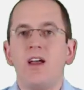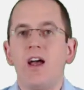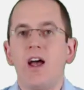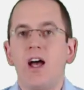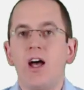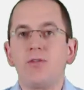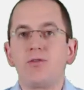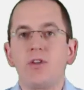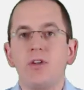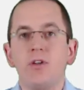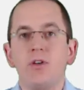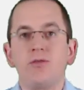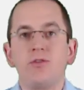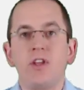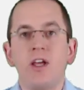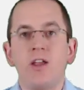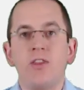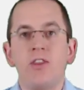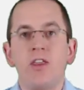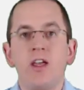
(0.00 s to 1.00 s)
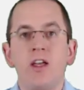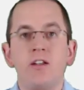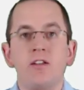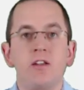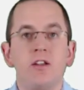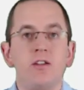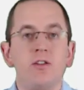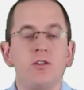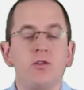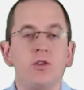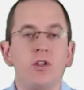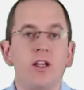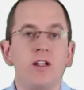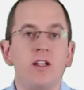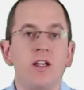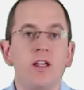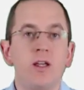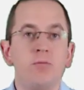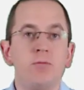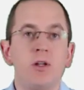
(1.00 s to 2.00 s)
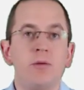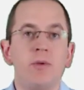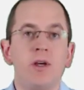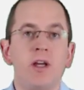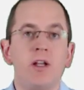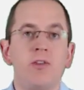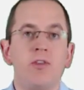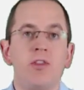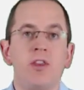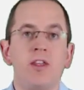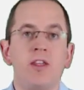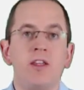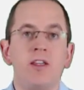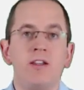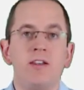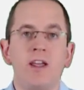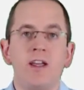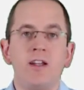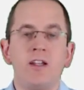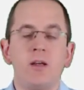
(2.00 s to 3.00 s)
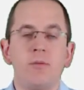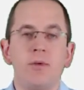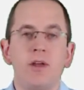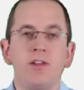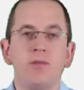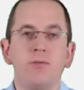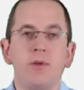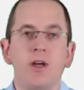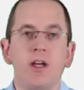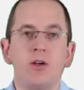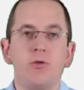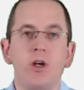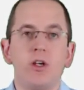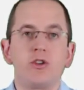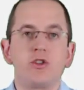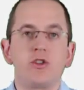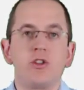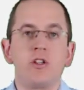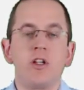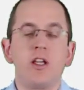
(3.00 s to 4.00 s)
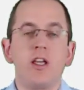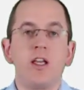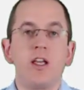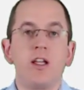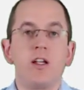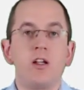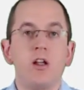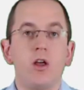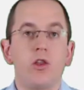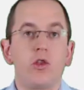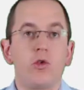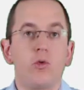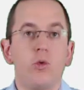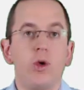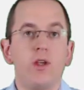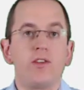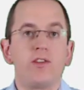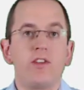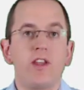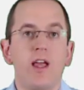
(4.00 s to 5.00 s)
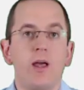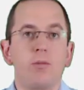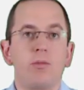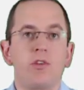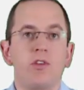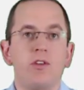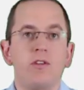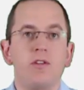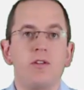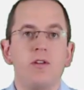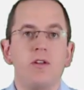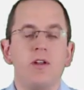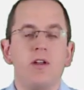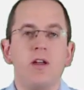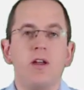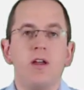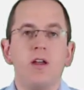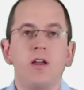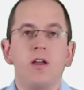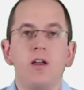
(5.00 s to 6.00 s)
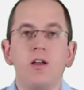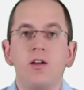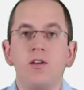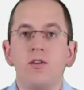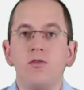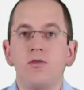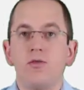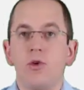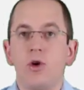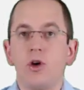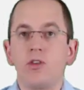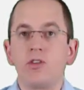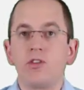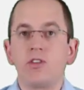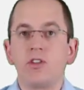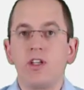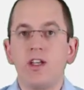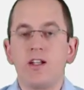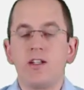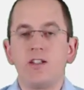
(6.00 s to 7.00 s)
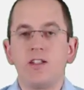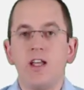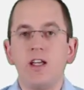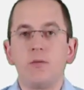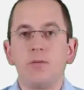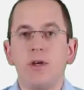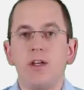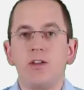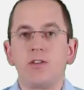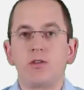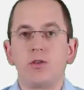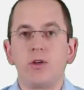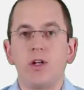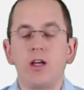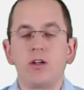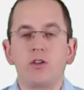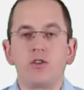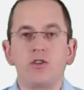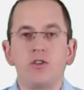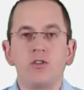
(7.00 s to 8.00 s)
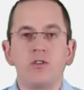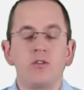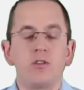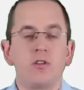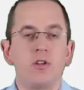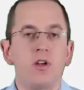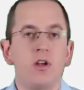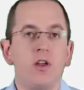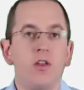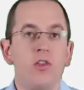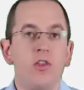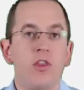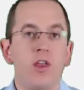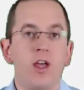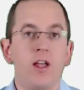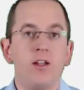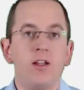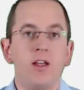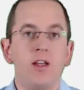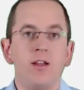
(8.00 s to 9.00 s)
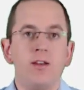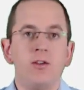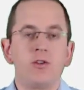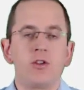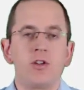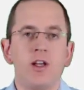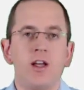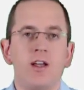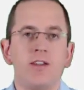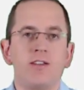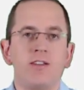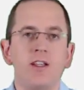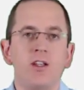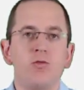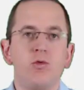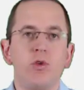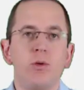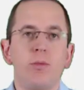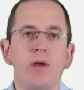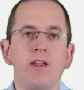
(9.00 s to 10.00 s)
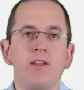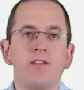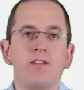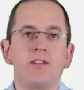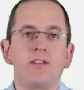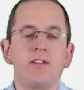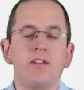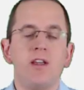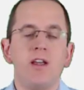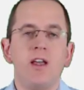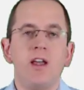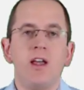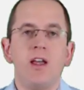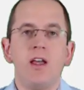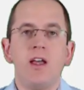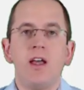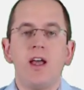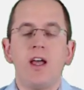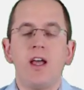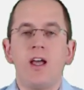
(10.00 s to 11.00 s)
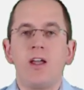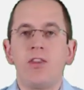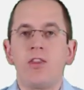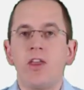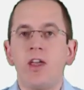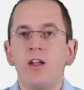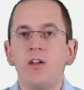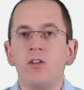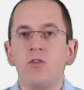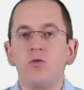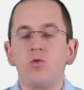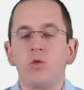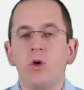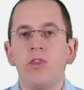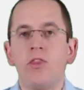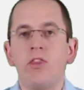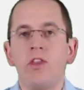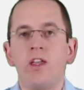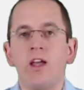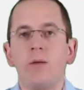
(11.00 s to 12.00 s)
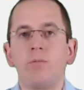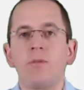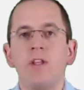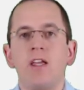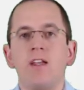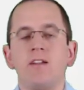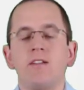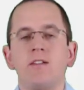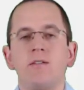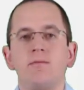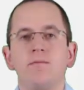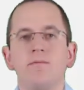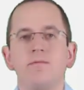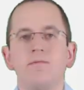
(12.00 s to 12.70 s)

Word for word: After you've done that, you can implement the database migration in three steps. First, get a database connection, then initialize Liquibase, and then run the update.